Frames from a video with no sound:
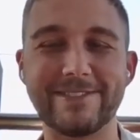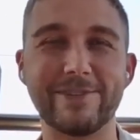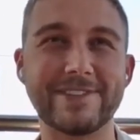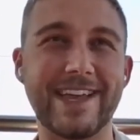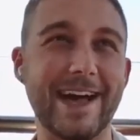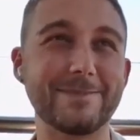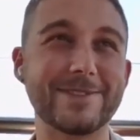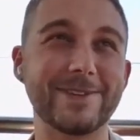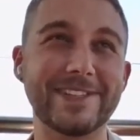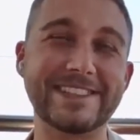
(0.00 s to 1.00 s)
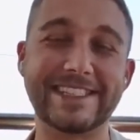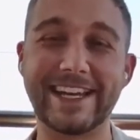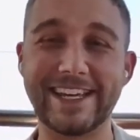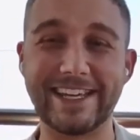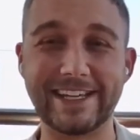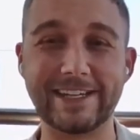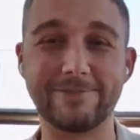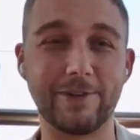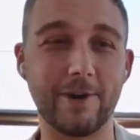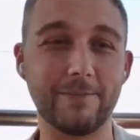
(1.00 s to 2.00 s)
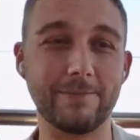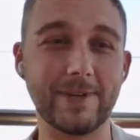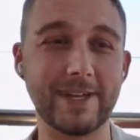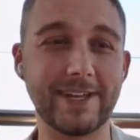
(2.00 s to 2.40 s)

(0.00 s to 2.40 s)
The views are absolutely stunning from